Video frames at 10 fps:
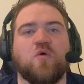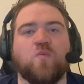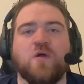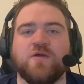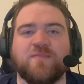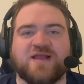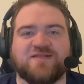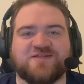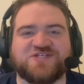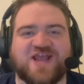Welcome back to
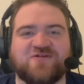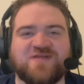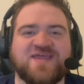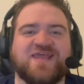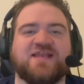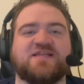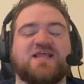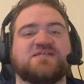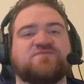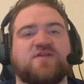the channel. In
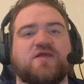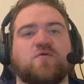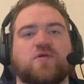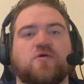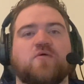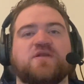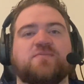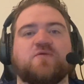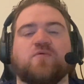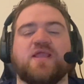today's video, we are going to
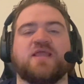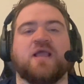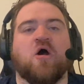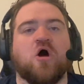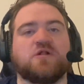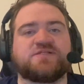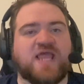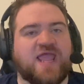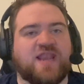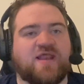be ranking all
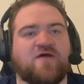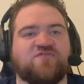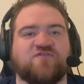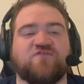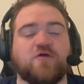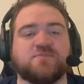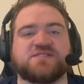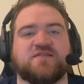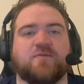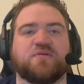10 of the films
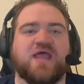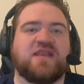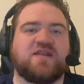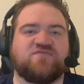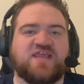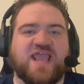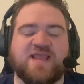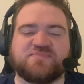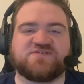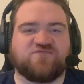in the Planet of the
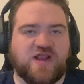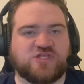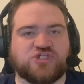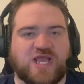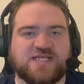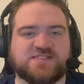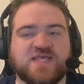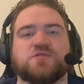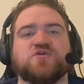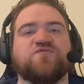Apes franchise.
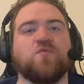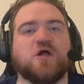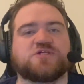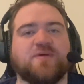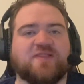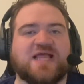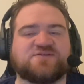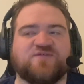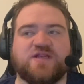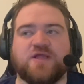So if you watched my last
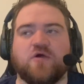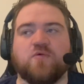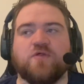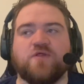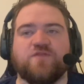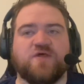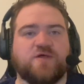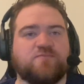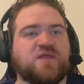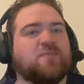video,
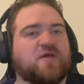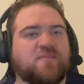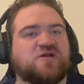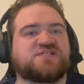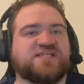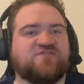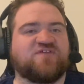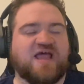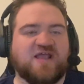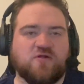the Becoming a Better
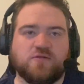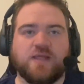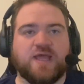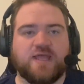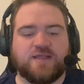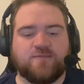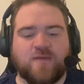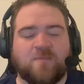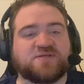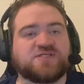Cinephile
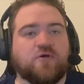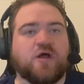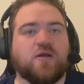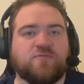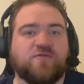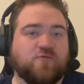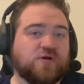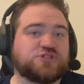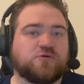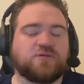episode on the
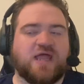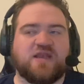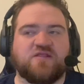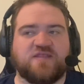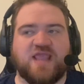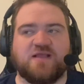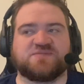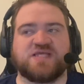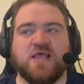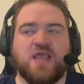original Planet of the
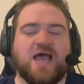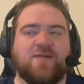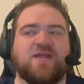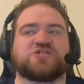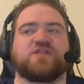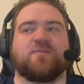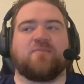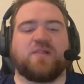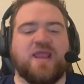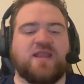Apes, I mentioned that my
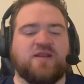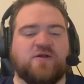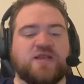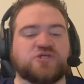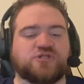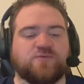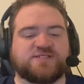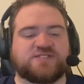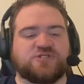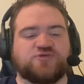plan initially was
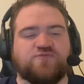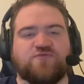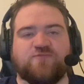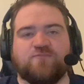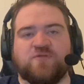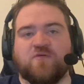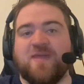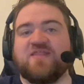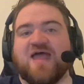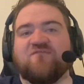to
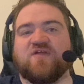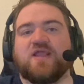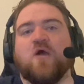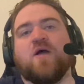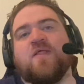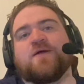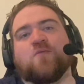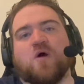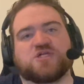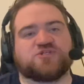make that video and then
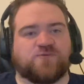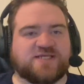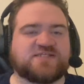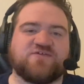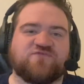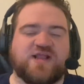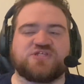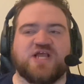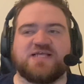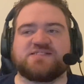watch the rest of the
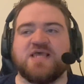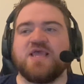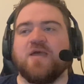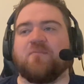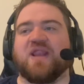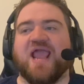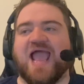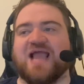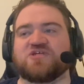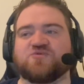franchise, but I
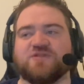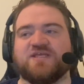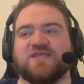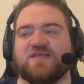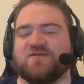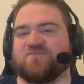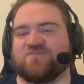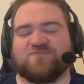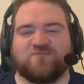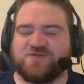actually
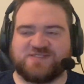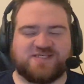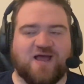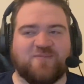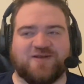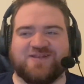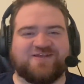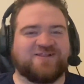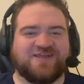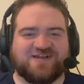was dumb and
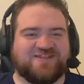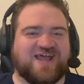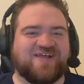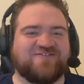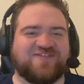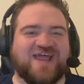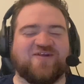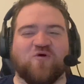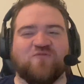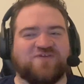deleted that
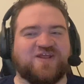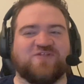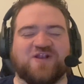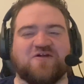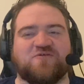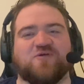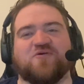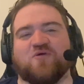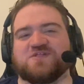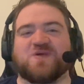whole video that I already
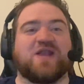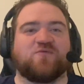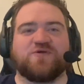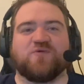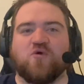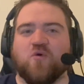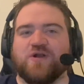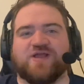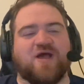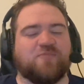recorded, so I had to re-record
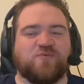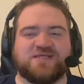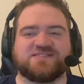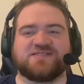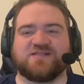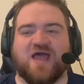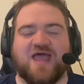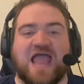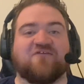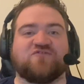it a couple weeks
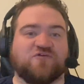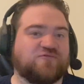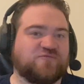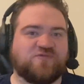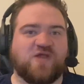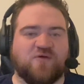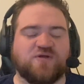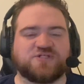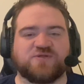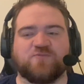after I
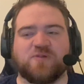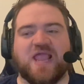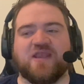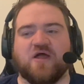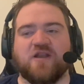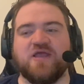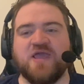originally planned on.